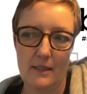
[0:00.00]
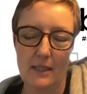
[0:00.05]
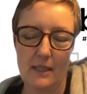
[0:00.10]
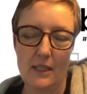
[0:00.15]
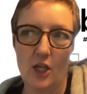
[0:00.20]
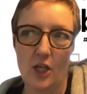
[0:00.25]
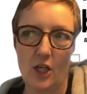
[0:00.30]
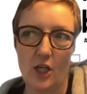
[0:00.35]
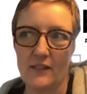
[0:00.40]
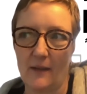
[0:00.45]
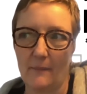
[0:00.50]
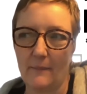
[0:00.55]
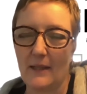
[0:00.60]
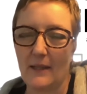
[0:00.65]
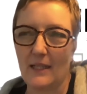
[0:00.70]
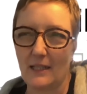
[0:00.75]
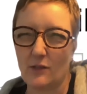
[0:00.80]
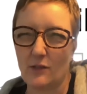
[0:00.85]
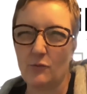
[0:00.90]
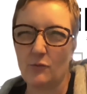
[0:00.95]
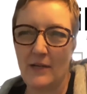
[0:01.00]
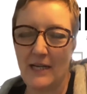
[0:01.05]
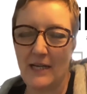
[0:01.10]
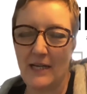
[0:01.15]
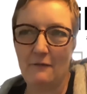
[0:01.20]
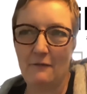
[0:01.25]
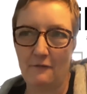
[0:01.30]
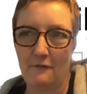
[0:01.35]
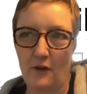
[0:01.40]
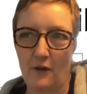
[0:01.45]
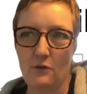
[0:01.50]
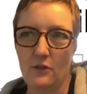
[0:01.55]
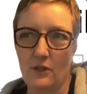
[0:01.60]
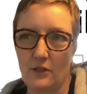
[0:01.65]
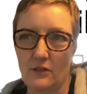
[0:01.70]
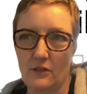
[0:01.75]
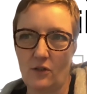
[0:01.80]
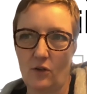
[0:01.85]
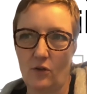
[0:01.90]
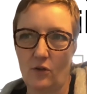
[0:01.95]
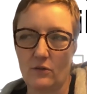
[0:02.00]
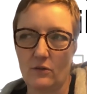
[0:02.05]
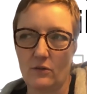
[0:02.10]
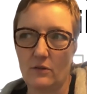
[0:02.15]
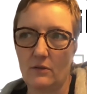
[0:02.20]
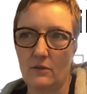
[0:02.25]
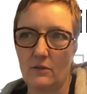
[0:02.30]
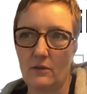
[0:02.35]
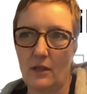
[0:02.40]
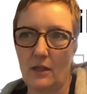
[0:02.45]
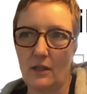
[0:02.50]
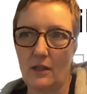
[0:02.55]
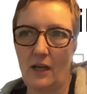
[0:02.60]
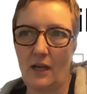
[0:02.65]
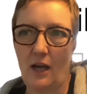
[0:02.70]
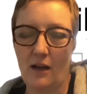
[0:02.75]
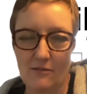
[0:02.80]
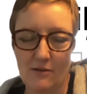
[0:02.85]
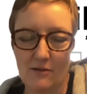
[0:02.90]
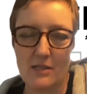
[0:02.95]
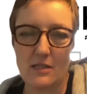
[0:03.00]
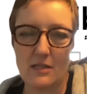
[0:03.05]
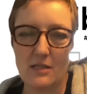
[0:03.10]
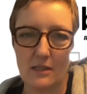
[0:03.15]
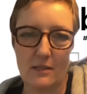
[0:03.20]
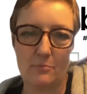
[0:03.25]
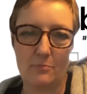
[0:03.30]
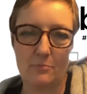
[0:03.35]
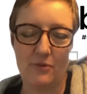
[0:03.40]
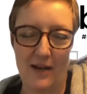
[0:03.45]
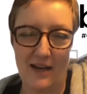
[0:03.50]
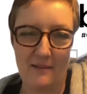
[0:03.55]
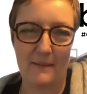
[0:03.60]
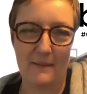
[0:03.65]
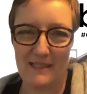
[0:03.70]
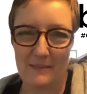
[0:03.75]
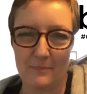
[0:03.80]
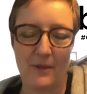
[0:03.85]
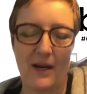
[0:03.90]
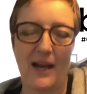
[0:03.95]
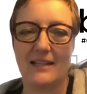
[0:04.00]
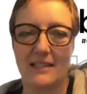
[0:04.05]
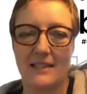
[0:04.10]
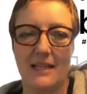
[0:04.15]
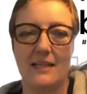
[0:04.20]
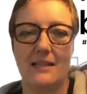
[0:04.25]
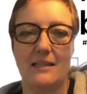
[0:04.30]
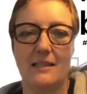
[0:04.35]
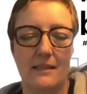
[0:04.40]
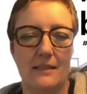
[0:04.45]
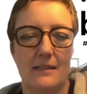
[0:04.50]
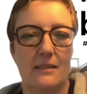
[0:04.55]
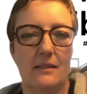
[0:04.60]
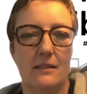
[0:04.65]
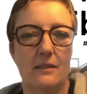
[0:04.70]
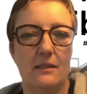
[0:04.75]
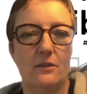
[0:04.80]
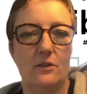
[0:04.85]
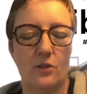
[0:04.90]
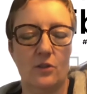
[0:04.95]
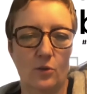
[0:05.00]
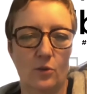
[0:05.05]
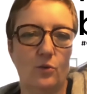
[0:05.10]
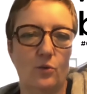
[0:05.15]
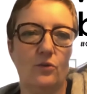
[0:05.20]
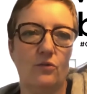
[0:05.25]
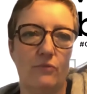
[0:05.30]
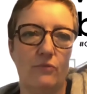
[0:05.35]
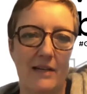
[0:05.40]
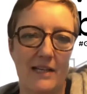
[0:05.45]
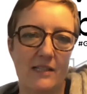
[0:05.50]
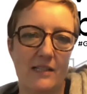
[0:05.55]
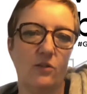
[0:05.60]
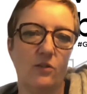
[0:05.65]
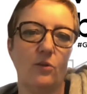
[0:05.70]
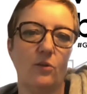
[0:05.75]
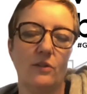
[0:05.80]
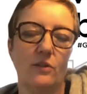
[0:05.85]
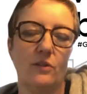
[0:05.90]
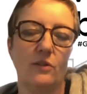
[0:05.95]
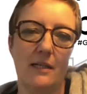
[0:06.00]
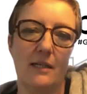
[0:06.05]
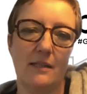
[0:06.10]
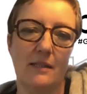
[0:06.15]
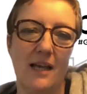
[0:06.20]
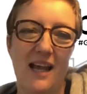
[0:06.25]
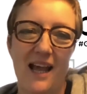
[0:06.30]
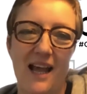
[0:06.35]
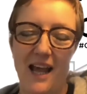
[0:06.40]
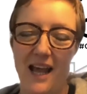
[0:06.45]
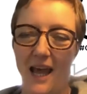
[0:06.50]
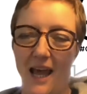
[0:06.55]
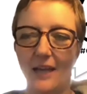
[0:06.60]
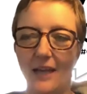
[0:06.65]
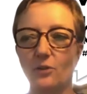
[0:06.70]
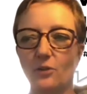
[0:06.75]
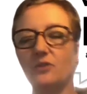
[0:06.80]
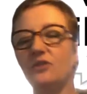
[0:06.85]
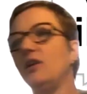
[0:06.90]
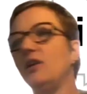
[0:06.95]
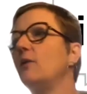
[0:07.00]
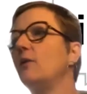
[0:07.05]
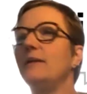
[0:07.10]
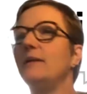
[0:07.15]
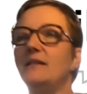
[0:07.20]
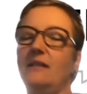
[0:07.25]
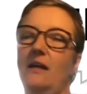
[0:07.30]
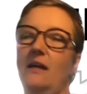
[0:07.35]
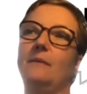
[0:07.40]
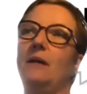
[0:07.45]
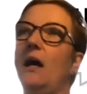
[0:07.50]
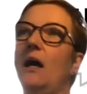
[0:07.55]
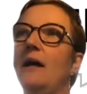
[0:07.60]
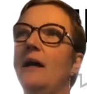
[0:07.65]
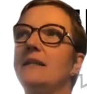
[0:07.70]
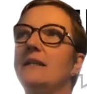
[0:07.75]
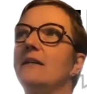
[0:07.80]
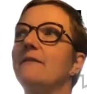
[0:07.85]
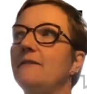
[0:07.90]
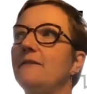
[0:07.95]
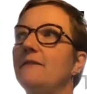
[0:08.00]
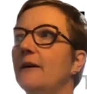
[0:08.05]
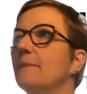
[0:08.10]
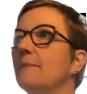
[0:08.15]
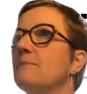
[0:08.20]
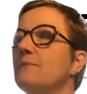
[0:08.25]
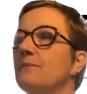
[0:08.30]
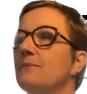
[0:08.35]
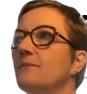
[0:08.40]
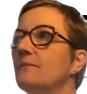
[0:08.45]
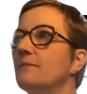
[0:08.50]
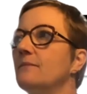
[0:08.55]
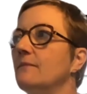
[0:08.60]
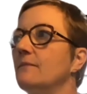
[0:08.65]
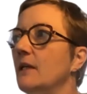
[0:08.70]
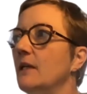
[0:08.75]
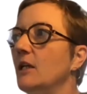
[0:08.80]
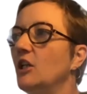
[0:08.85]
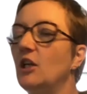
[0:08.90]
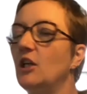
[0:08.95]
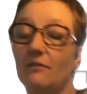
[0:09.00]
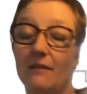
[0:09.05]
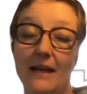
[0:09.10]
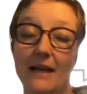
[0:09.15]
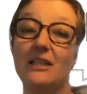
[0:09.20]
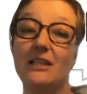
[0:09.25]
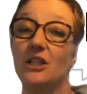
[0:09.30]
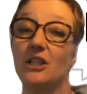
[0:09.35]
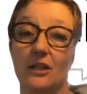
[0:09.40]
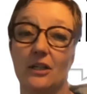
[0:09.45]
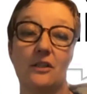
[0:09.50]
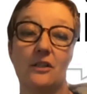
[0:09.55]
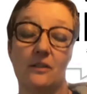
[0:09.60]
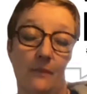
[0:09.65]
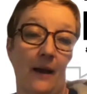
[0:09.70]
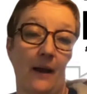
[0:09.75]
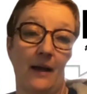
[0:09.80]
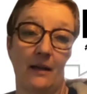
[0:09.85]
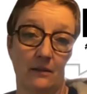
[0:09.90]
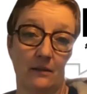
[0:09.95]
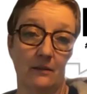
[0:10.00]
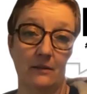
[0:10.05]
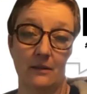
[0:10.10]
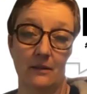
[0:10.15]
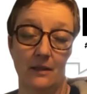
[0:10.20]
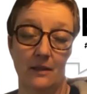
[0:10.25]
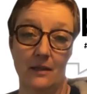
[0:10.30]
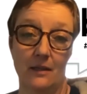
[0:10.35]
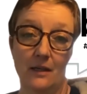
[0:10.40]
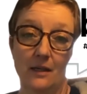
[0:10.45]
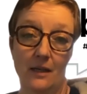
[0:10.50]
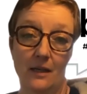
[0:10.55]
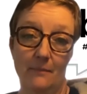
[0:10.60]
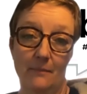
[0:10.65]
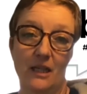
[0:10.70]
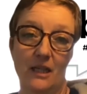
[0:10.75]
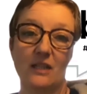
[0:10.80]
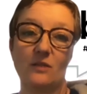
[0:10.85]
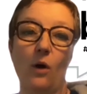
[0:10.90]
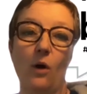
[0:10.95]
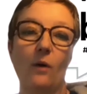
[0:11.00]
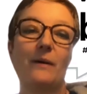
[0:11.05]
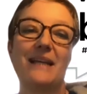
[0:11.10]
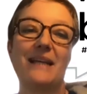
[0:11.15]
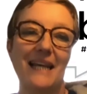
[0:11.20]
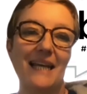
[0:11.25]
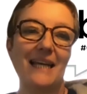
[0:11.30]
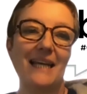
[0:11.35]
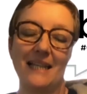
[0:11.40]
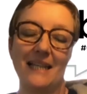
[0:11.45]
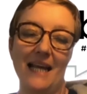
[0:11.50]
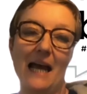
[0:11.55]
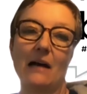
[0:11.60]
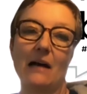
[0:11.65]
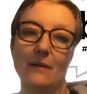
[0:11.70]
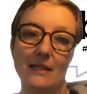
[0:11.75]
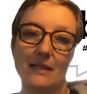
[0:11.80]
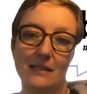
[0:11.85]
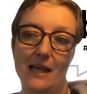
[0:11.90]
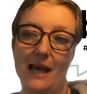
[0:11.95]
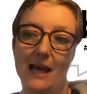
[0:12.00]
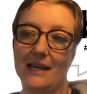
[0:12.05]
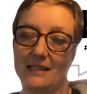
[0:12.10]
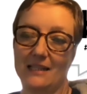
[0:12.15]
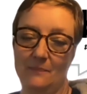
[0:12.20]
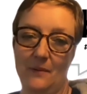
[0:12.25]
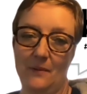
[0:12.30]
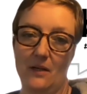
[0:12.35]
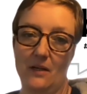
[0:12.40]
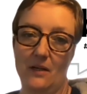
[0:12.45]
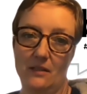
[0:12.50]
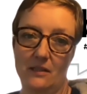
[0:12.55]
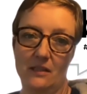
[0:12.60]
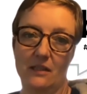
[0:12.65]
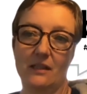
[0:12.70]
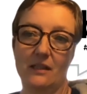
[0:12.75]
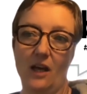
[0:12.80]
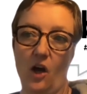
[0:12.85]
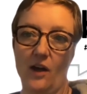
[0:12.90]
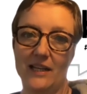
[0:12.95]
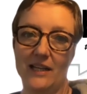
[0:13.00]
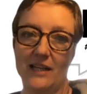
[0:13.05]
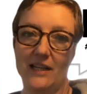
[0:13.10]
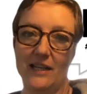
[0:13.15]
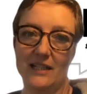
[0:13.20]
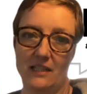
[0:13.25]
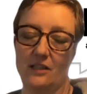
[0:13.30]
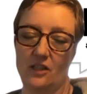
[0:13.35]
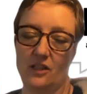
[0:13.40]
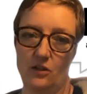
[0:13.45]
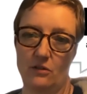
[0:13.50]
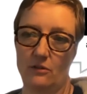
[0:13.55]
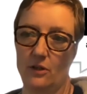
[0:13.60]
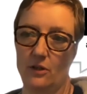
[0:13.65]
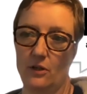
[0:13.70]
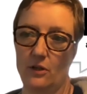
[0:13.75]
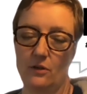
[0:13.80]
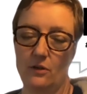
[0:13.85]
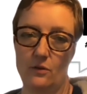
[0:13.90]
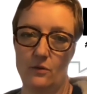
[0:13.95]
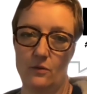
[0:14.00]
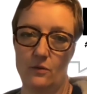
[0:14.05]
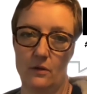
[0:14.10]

something that's really focused on current best practice tools, resources, and also with some kind of curation as well. Because what we need now is experts to guide us through